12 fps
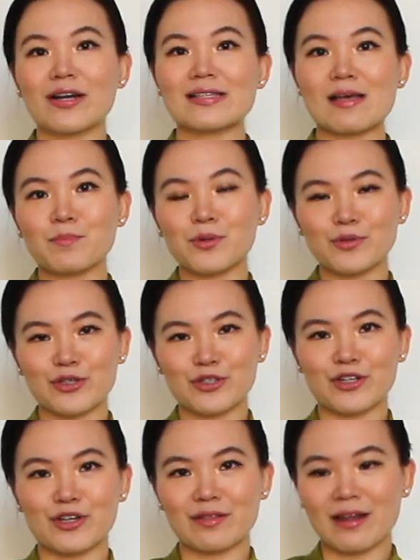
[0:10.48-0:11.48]
example, the
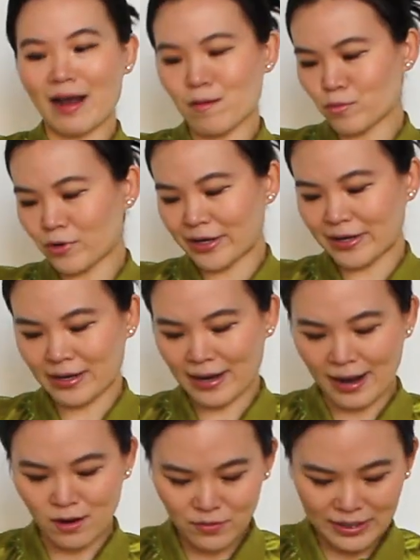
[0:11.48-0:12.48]
shirt that I'm wearing
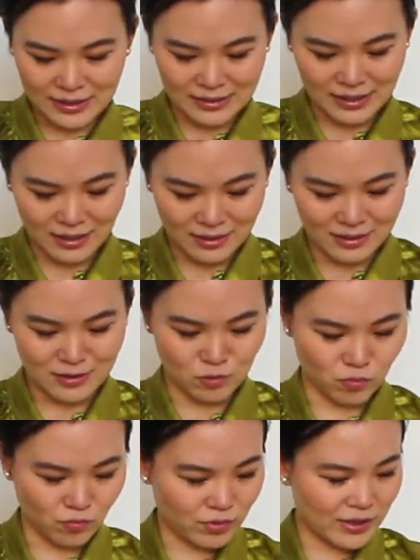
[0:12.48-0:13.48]
now, it's in this
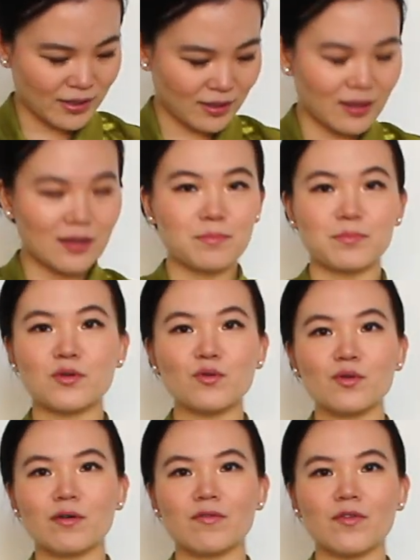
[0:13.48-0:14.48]
really
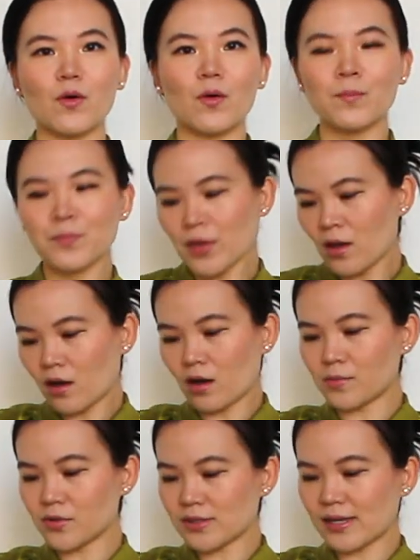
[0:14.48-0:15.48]
beautiful,
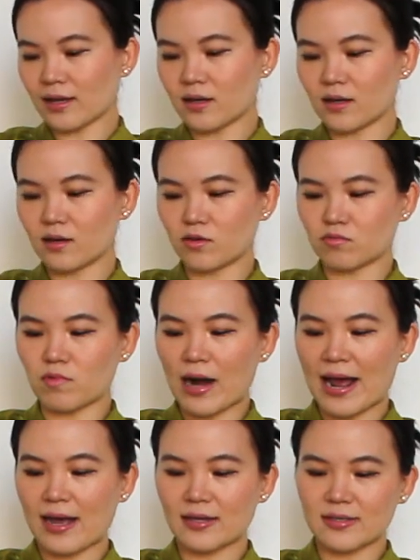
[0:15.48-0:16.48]
almost like a
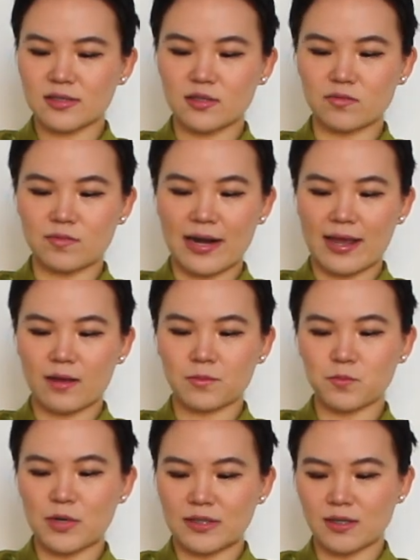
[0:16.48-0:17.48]
grass
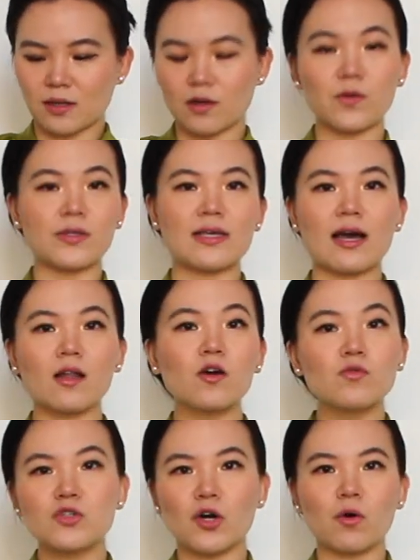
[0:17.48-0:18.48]
green with a little
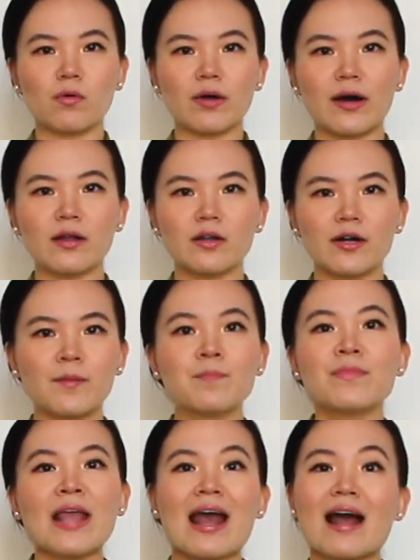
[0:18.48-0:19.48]
yellow tone color.
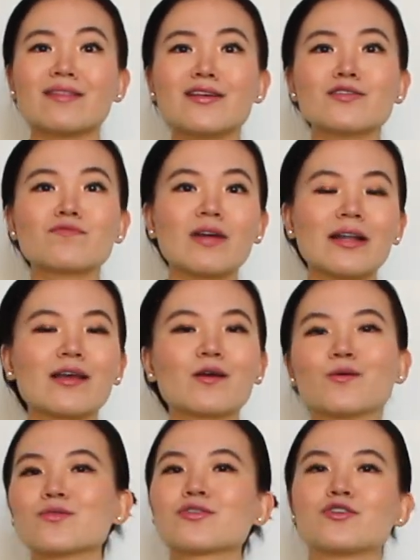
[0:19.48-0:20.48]
And this really
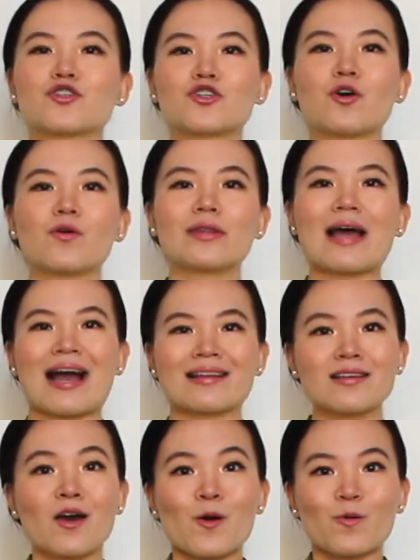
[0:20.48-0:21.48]
goes to show
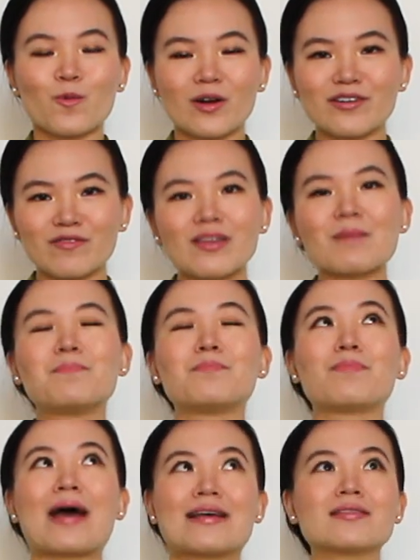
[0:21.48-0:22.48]
that one of the
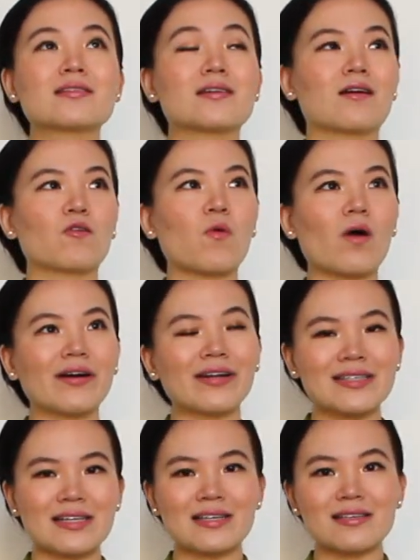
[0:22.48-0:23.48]
best
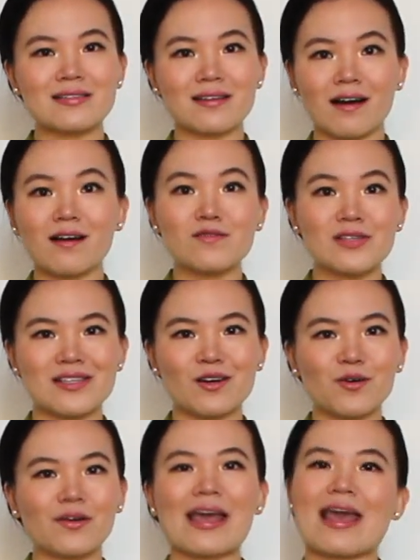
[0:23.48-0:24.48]
qualities of
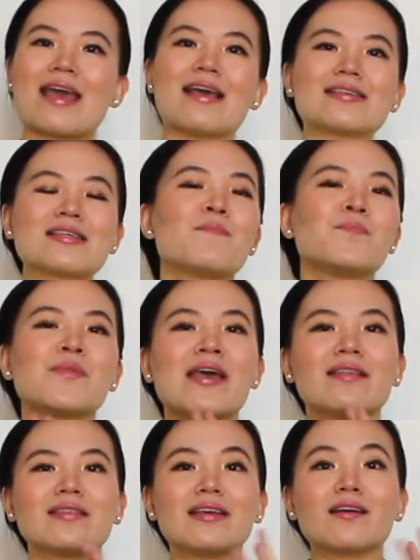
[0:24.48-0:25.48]
silk is
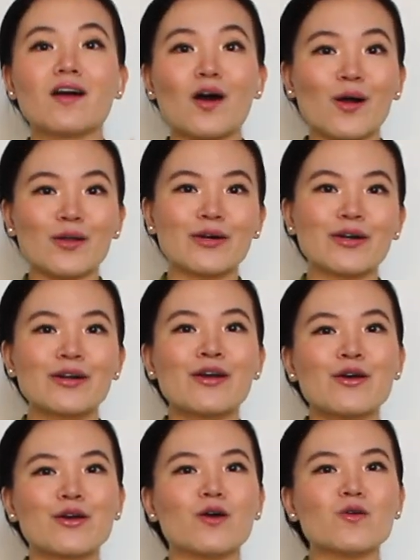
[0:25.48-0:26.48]
the
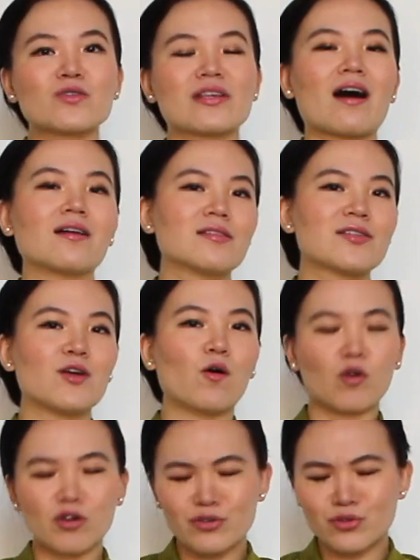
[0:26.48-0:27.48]
color goes on
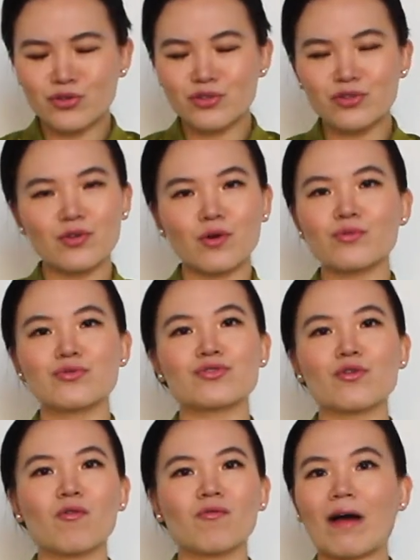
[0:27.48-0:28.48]
silk so
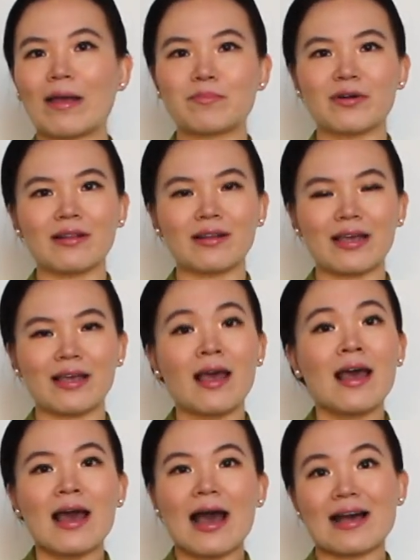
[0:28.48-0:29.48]
vibrantly
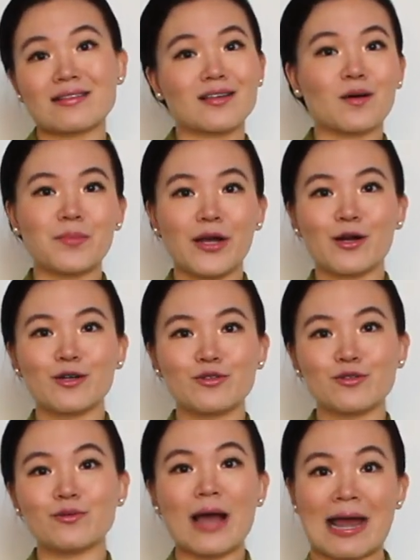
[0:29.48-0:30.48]
as compared
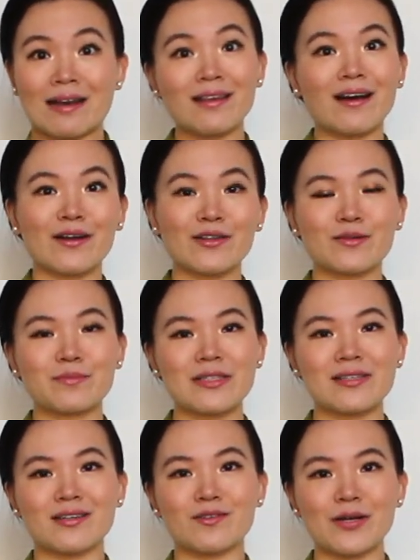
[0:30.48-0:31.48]
to any other
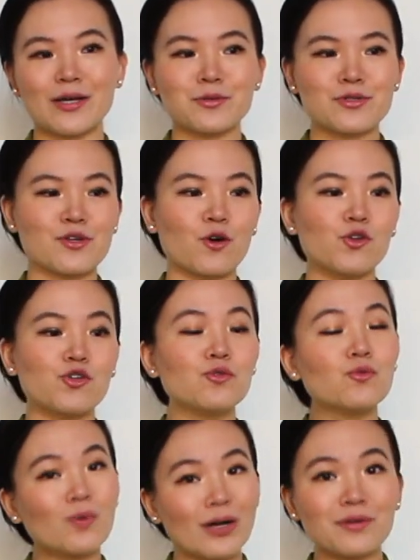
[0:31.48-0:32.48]
material. So you
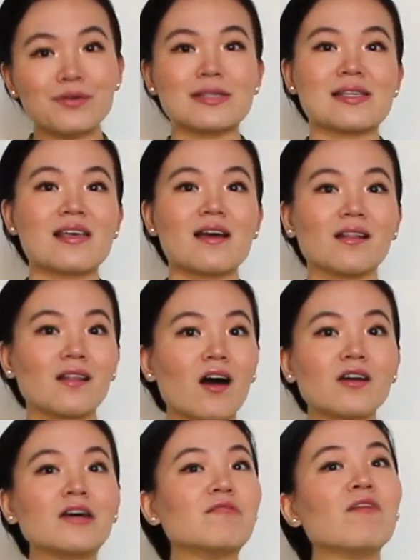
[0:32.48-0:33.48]
will see a
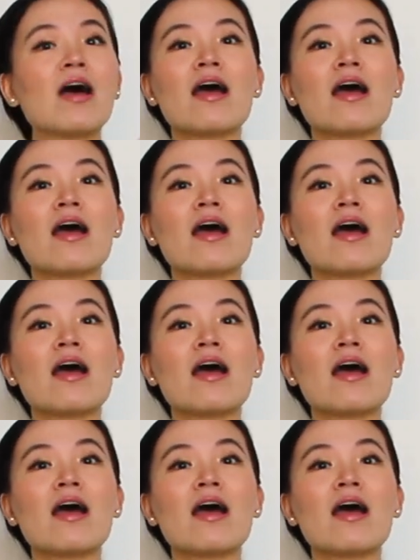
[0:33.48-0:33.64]
lot of